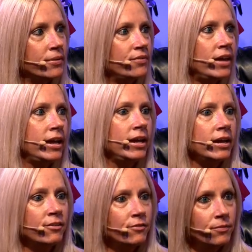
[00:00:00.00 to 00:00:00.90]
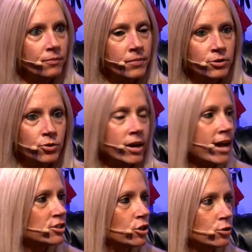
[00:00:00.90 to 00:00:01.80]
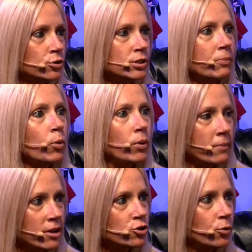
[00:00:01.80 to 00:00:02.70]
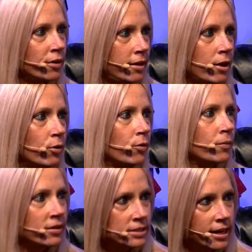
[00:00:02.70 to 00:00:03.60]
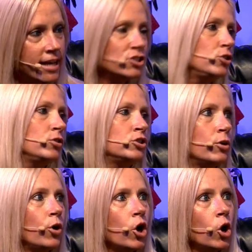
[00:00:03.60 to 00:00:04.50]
If my daughter has to go do something, we make sure we're there. My son has to do so.